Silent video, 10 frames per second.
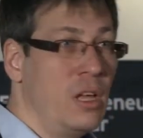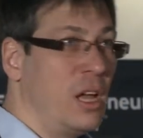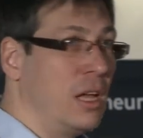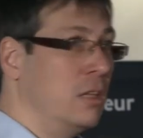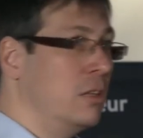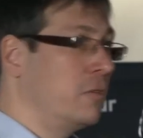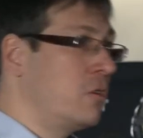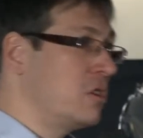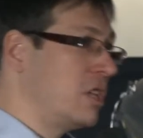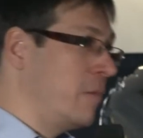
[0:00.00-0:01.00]
And of
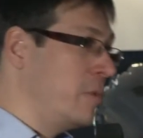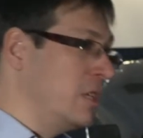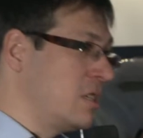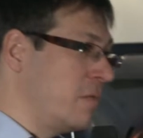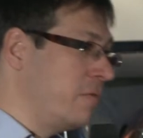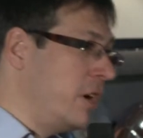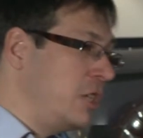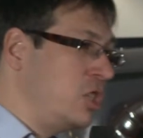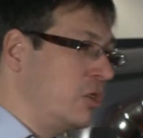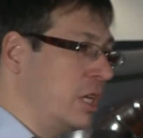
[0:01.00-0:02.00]
course, there have been some
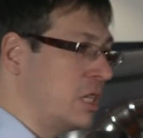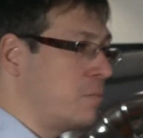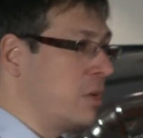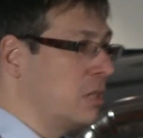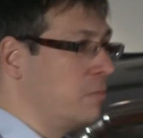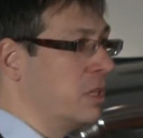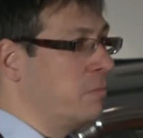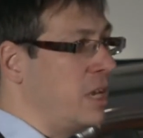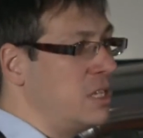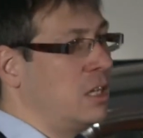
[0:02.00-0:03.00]
fine-tunings,
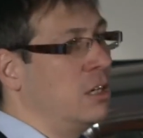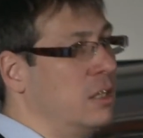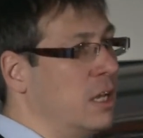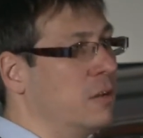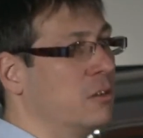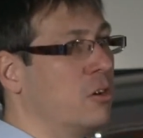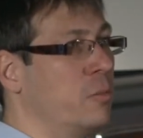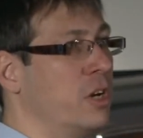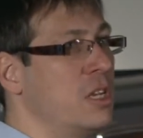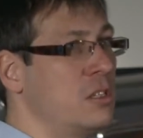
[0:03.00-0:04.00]
but basically the
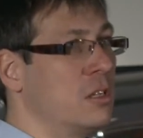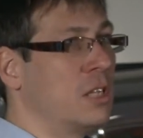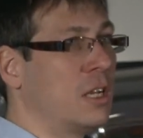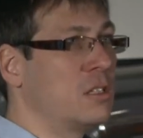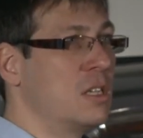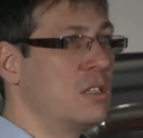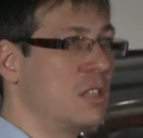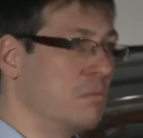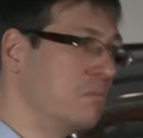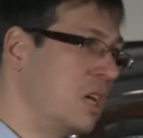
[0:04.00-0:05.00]
corporation tax
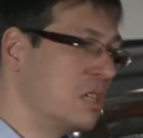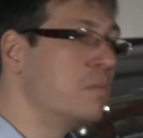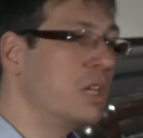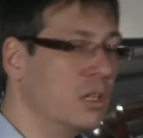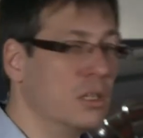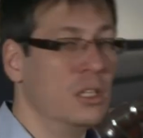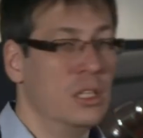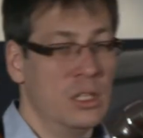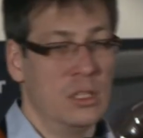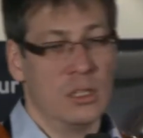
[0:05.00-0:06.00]
system has been
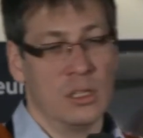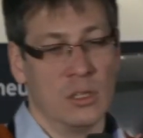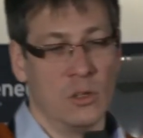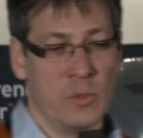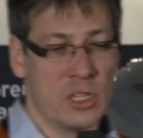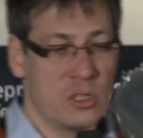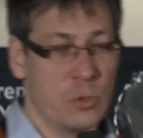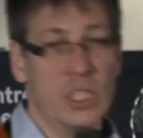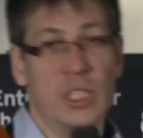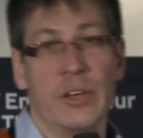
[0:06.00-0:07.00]
almost
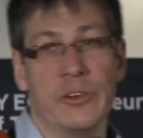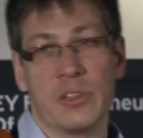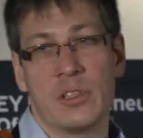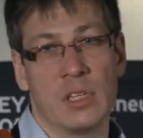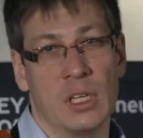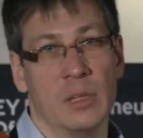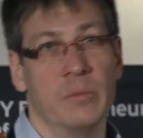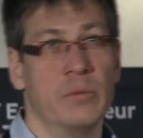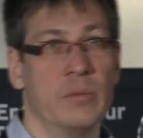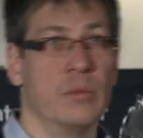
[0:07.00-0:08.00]
20 years
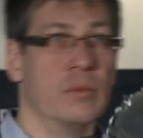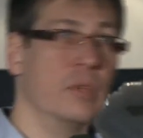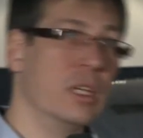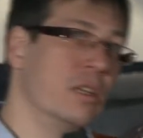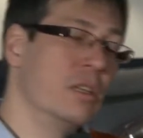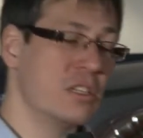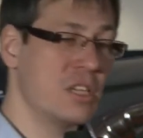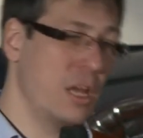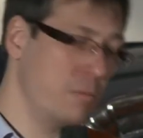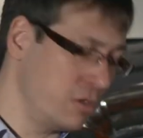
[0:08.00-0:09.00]
in the
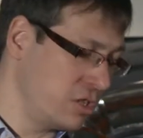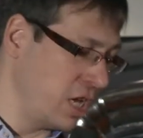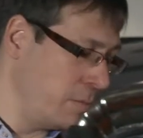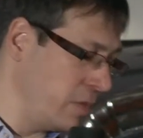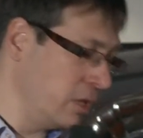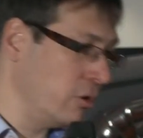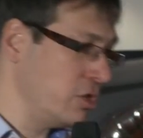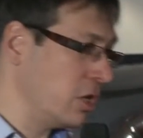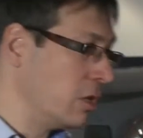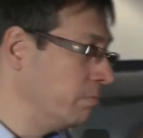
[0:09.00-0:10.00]
same shape and logic.